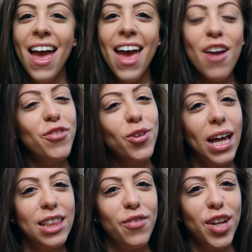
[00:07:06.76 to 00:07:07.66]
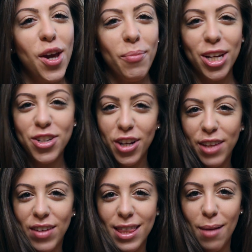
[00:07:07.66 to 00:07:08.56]
If you liked the video, make sure to leave
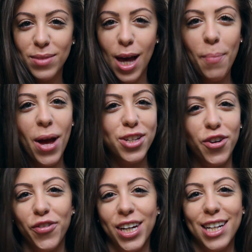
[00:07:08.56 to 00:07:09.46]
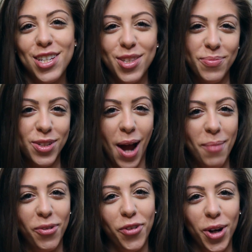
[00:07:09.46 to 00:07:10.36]
a thumbs up and don't forget to subscribe
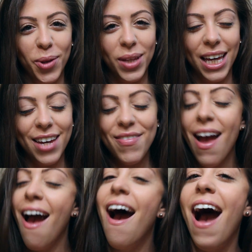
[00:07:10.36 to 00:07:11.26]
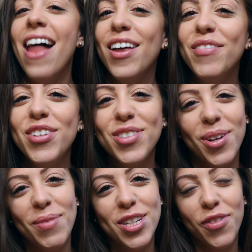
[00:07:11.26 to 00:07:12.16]
before you leave. I love you so
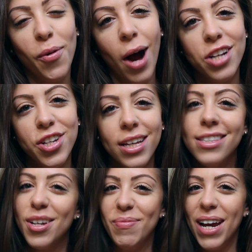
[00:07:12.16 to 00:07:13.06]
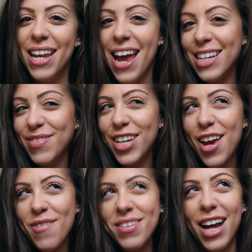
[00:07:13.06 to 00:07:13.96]
much for watching. Till my next
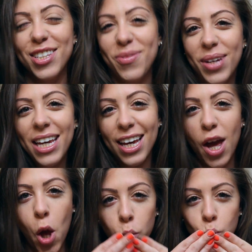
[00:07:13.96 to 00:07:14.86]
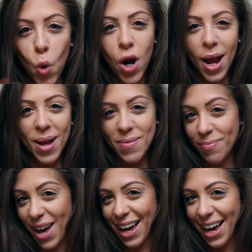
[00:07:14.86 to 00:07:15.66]
video next week. Bye